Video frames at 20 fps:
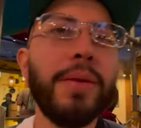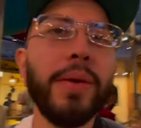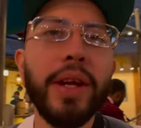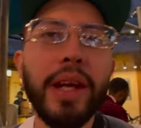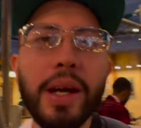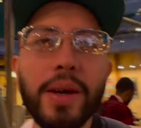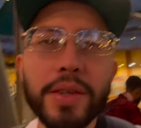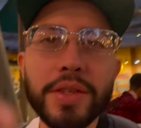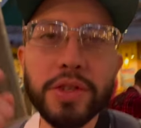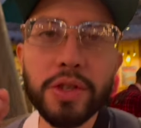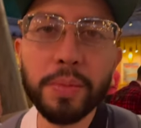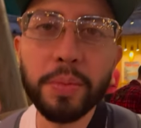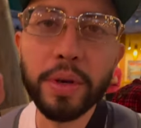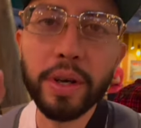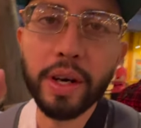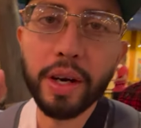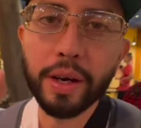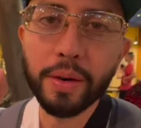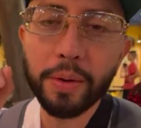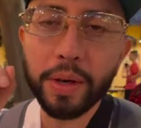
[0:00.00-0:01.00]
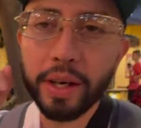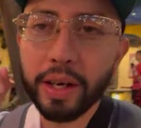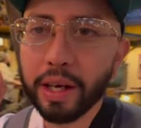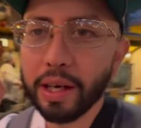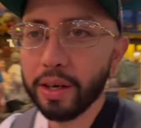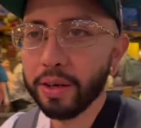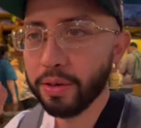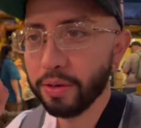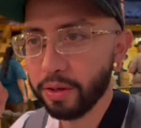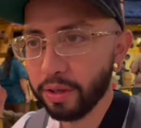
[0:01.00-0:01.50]
right now it's super hot right
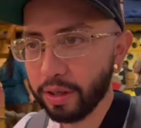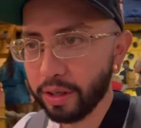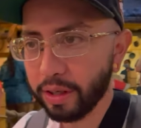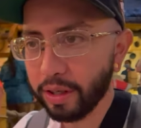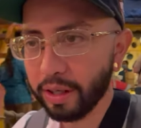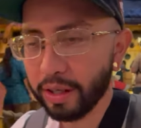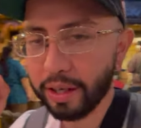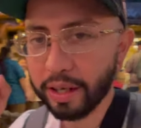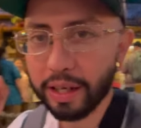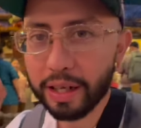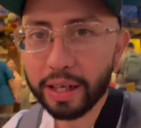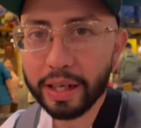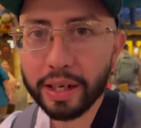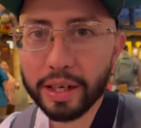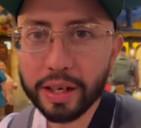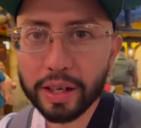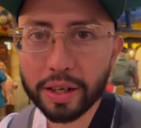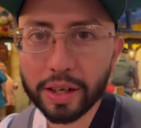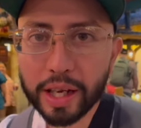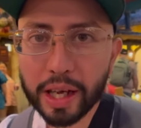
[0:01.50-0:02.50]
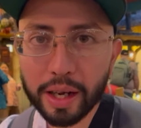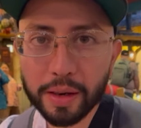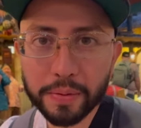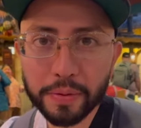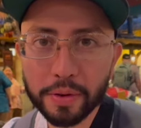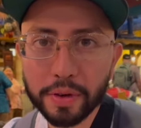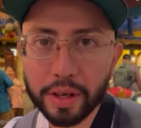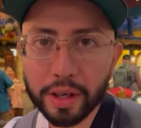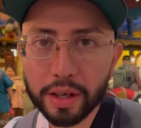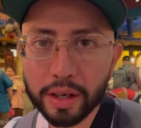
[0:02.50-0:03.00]
now in
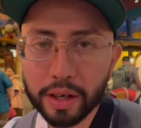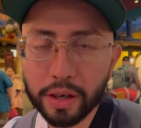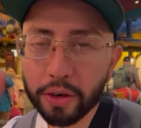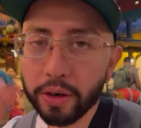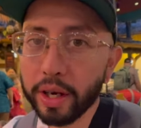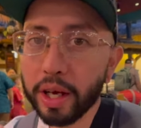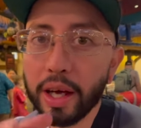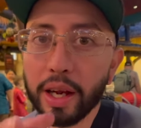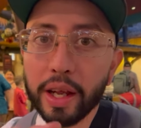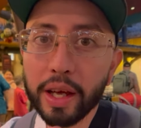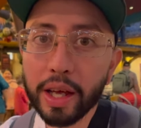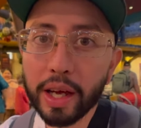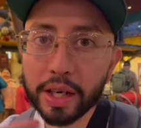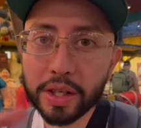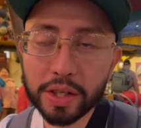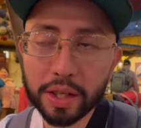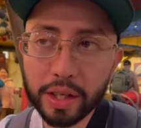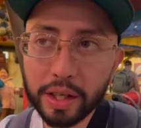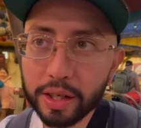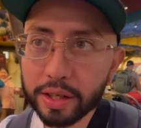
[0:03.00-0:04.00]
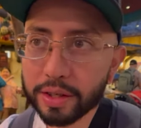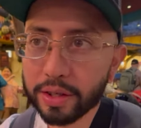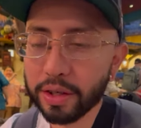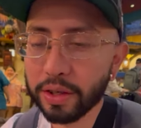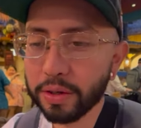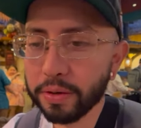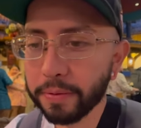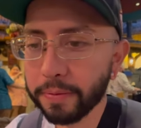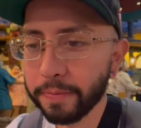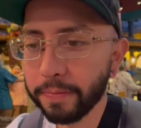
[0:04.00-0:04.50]
California or in LA actually, so
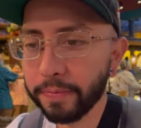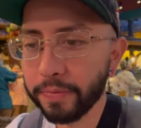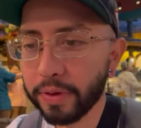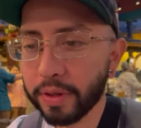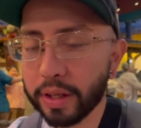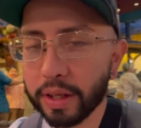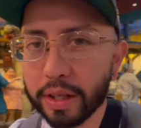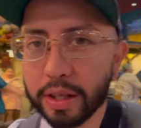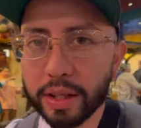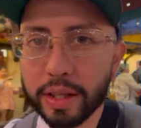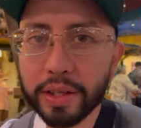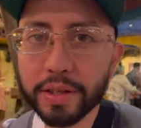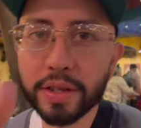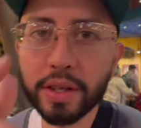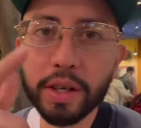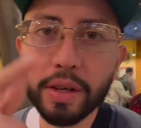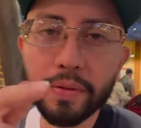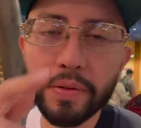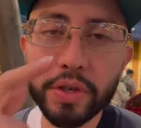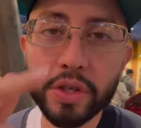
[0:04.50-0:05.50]
this is good for